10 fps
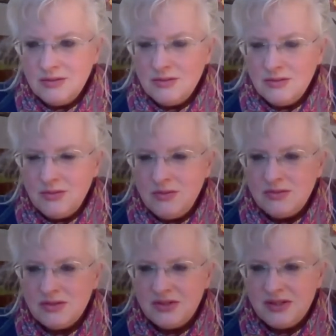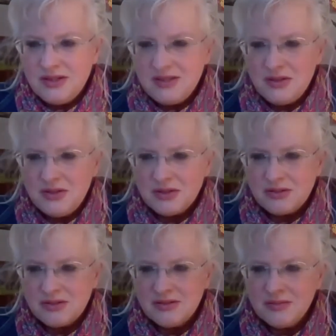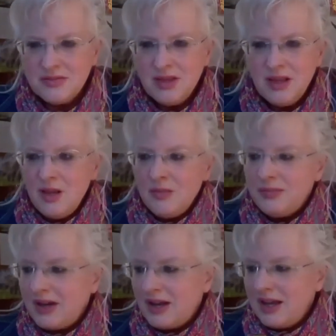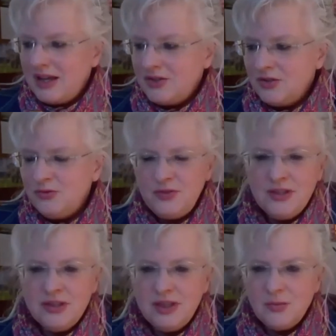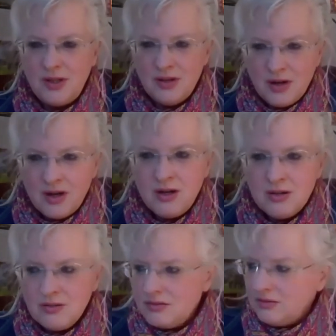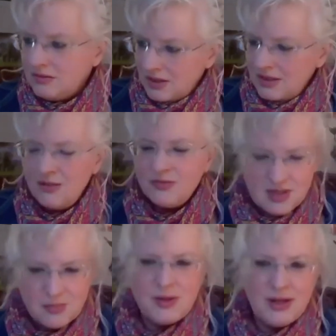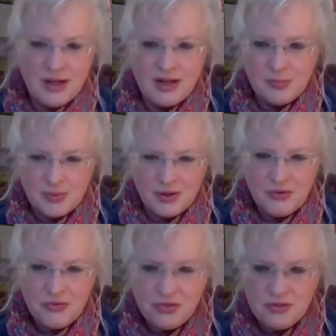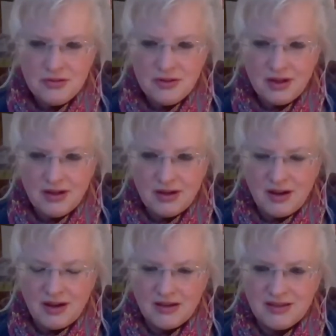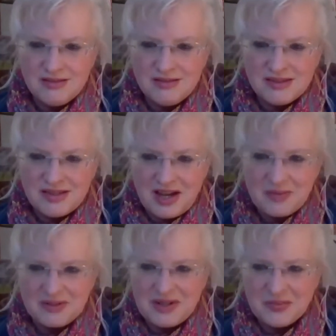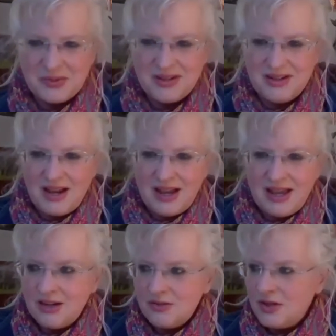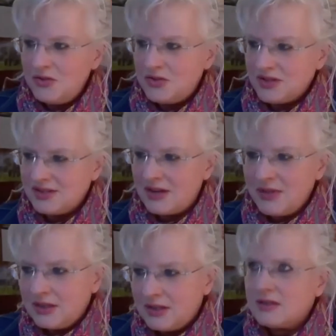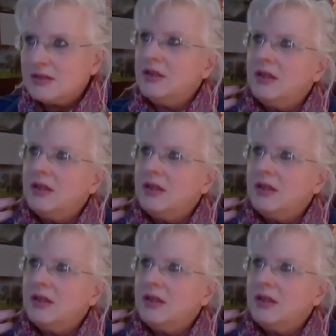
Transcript: all the crazy creatures. But I, I do feel that we are kind of separated at birth. Uh, Sy Montgomery and I, I don't know, just having this,